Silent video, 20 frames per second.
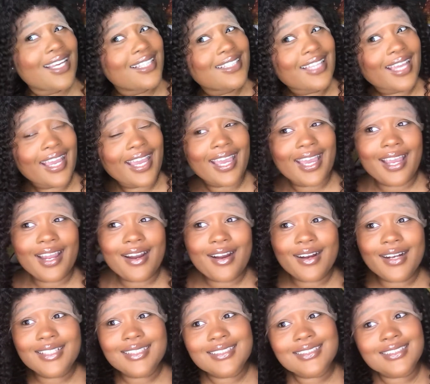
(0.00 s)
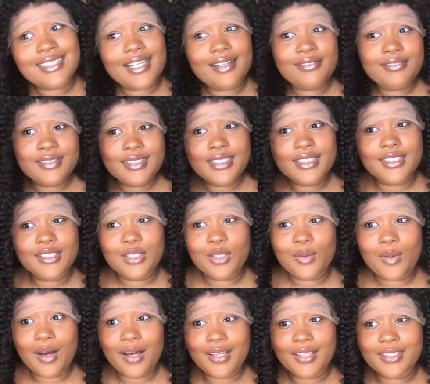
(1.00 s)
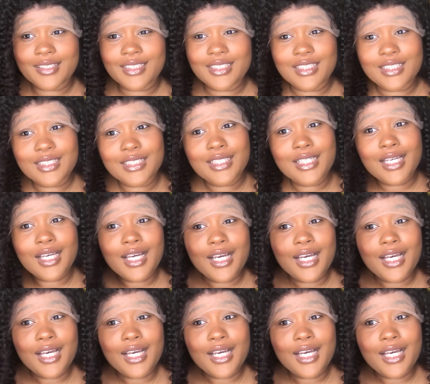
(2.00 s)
The hair is definitely good quality,